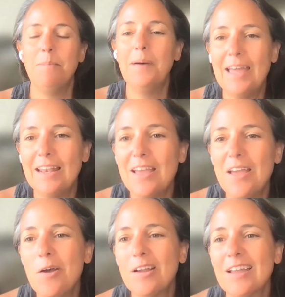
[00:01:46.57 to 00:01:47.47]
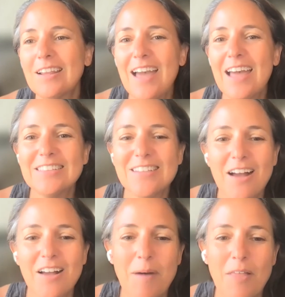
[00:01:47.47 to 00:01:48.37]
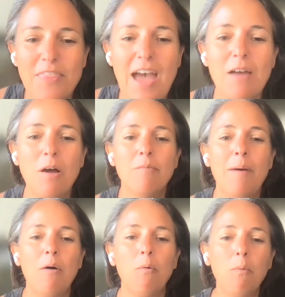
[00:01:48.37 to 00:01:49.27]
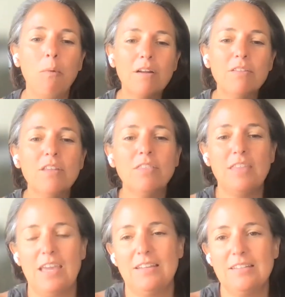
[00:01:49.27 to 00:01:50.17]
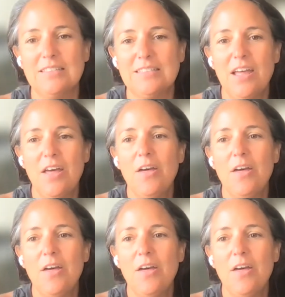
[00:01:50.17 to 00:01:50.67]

But going to kind of talk about that about what are the things